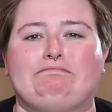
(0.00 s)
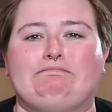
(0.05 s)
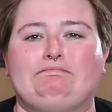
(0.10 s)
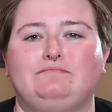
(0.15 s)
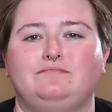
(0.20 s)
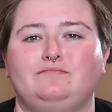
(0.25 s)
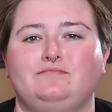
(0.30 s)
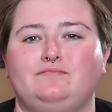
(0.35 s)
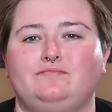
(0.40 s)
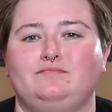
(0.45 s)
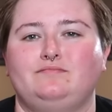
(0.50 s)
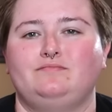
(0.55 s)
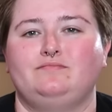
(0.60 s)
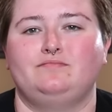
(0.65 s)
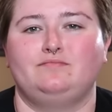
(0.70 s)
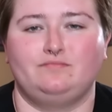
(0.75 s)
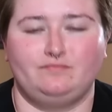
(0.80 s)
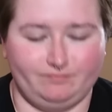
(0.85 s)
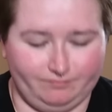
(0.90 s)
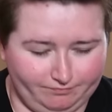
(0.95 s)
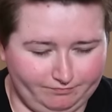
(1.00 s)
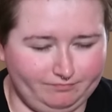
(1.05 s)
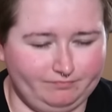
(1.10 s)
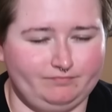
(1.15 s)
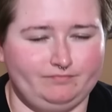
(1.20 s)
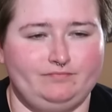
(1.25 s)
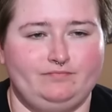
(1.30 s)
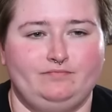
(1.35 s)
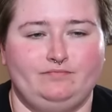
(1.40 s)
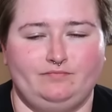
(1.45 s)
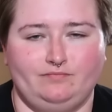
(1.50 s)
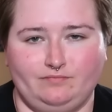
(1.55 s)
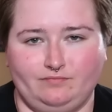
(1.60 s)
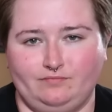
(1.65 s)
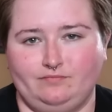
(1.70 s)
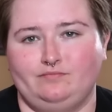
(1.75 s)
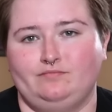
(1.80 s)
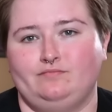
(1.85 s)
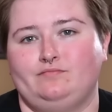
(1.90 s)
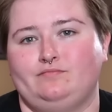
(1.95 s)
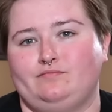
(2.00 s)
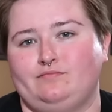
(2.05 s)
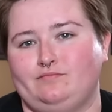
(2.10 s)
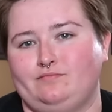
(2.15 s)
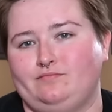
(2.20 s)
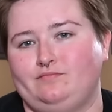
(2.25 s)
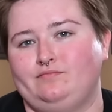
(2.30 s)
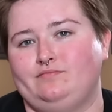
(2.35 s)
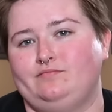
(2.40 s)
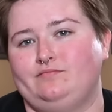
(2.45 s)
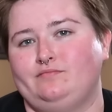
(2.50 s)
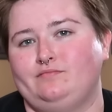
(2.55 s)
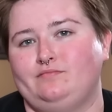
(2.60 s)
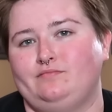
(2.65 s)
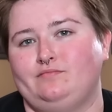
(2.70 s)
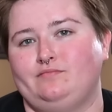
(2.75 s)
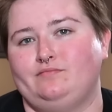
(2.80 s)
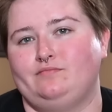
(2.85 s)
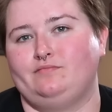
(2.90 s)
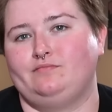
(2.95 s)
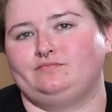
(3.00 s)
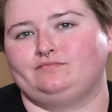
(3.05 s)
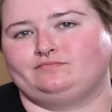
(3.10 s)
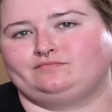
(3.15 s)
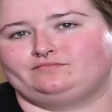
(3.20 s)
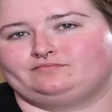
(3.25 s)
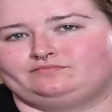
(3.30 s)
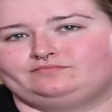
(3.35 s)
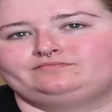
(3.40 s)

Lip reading: This person isn't speaking.